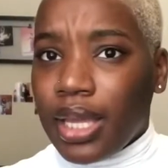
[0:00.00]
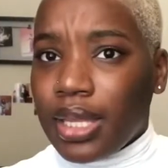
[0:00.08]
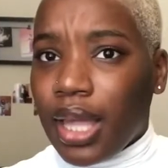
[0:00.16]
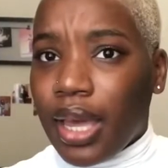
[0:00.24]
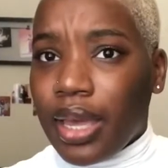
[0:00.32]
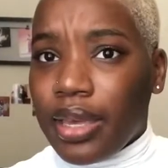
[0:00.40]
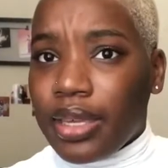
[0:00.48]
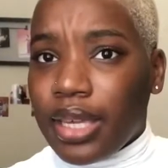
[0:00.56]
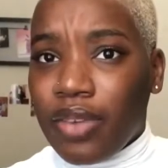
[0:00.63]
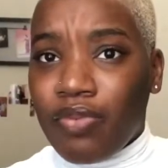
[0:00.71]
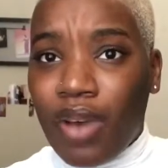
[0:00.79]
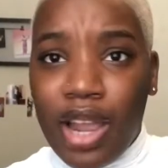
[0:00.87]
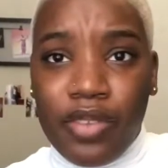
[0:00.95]
like, if
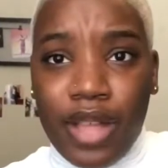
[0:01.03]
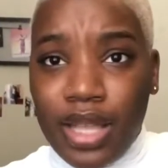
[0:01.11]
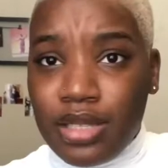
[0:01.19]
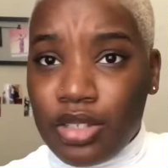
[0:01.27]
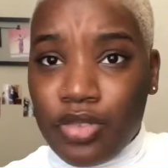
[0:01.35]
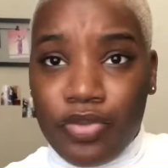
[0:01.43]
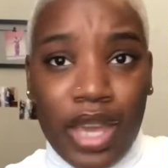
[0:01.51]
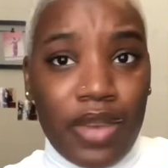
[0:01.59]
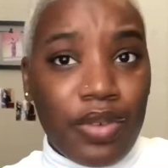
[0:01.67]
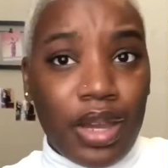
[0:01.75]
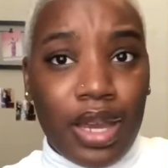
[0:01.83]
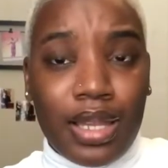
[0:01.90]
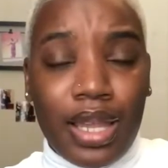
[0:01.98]
Fireflies is your
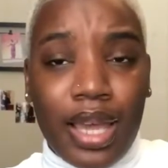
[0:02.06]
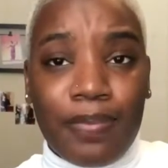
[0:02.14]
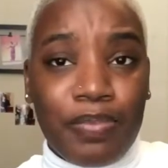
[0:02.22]
favorite, like